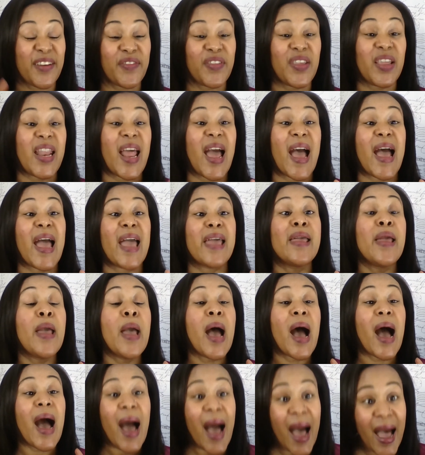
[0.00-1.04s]
that I
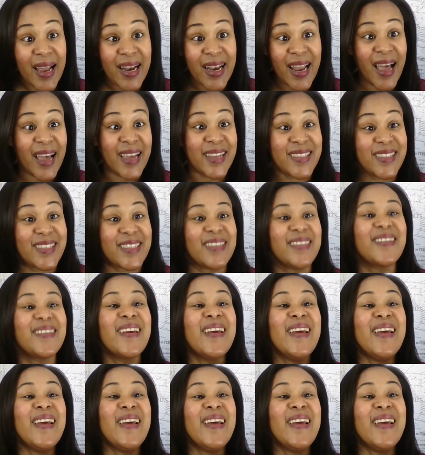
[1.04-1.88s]
highlighted